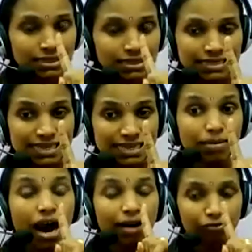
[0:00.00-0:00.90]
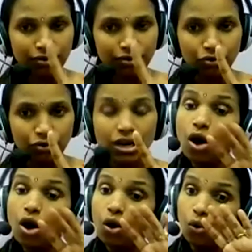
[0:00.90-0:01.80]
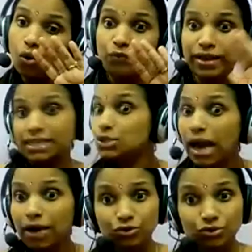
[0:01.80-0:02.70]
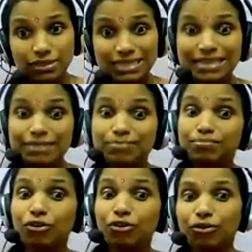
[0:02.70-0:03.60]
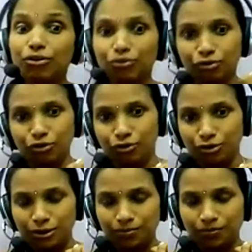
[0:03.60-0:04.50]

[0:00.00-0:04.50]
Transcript: Should not sleep after food. Always you have to sleep before food.